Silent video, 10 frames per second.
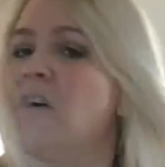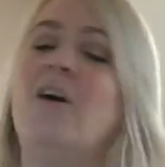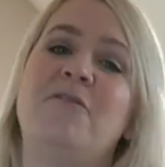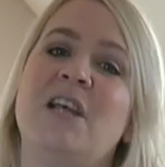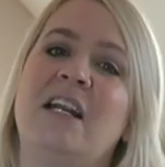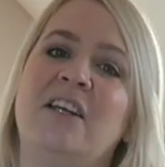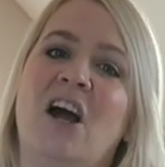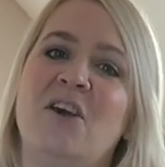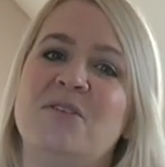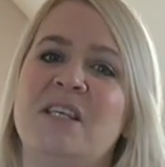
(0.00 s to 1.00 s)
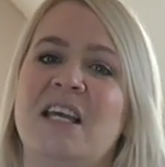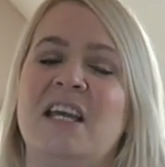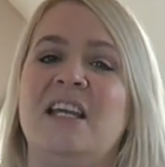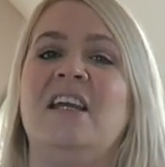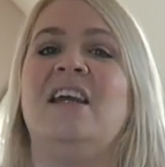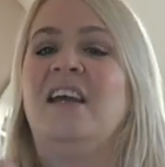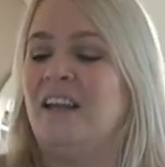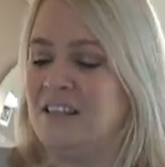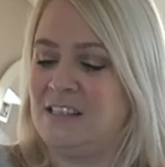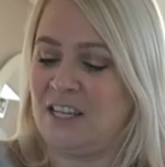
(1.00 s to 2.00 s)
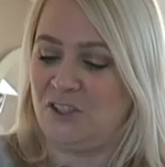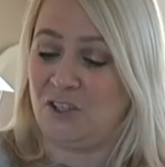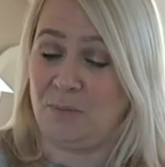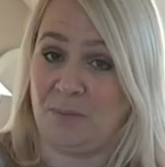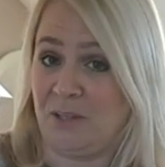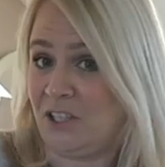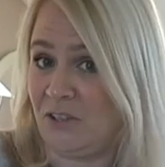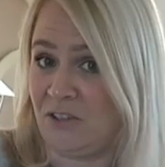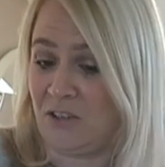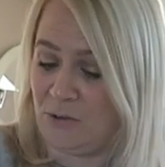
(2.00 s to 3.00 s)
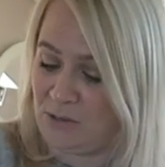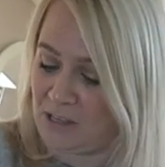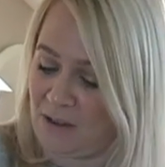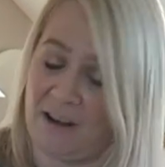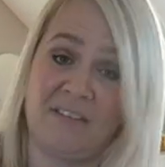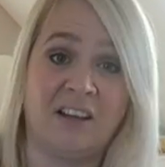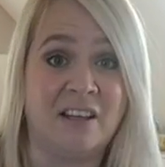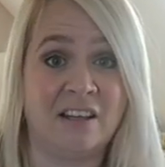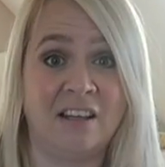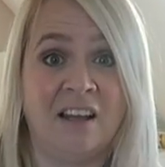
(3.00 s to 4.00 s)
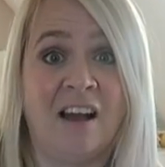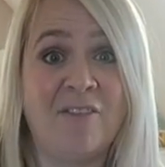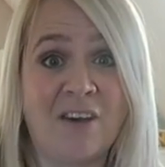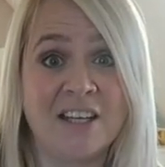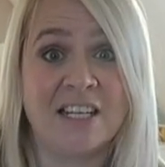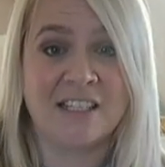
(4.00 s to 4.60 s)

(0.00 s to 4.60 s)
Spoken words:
soft and cosy stitch jumper. My children are also having a fight